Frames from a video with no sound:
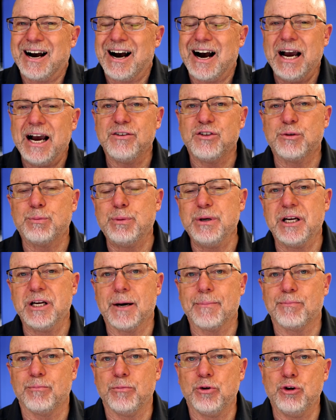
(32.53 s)
I spin
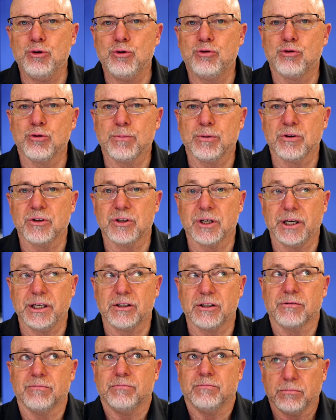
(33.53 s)
up new Drupal
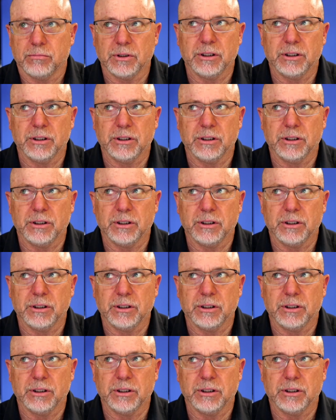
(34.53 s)
sites